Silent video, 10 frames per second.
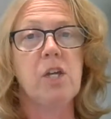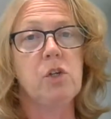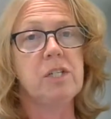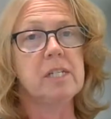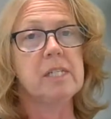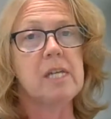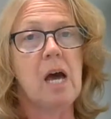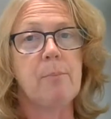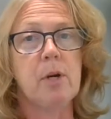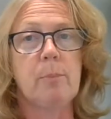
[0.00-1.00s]
You did a
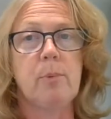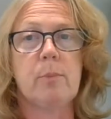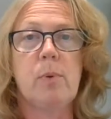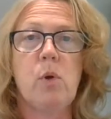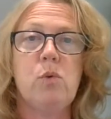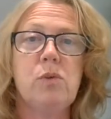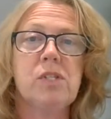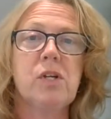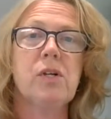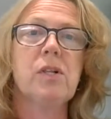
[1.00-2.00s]
topic
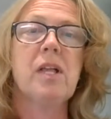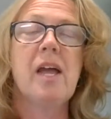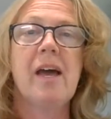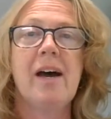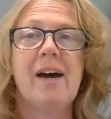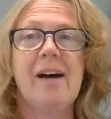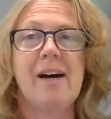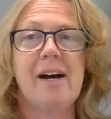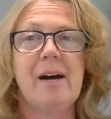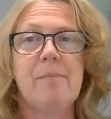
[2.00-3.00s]
proposal,
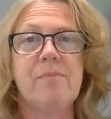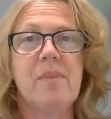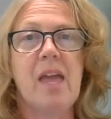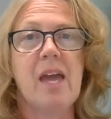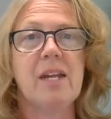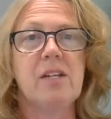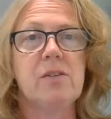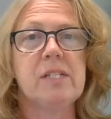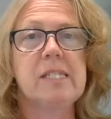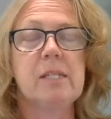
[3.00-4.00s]
and you
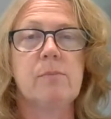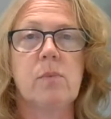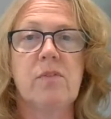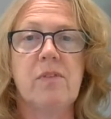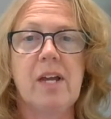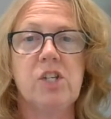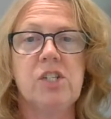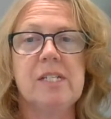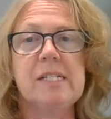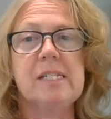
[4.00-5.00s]
did some
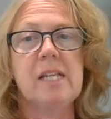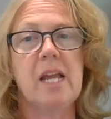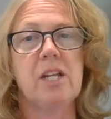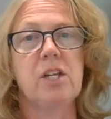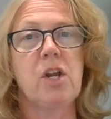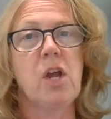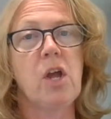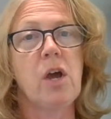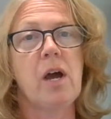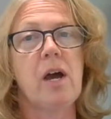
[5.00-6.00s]
reflections, and
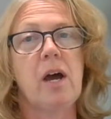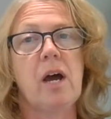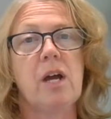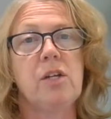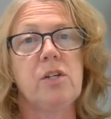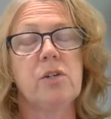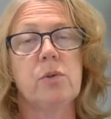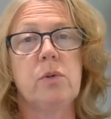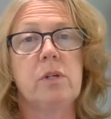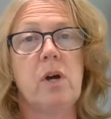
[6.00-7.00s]

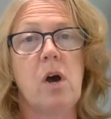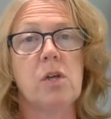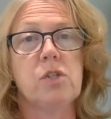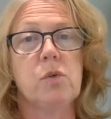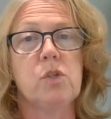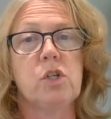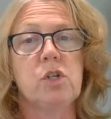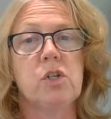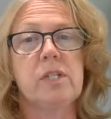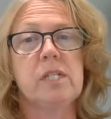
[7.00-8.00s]
you also
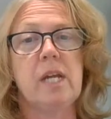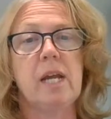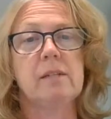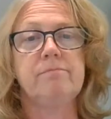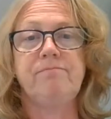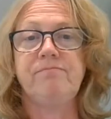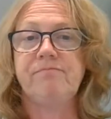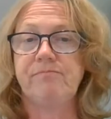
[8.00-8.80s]
turned in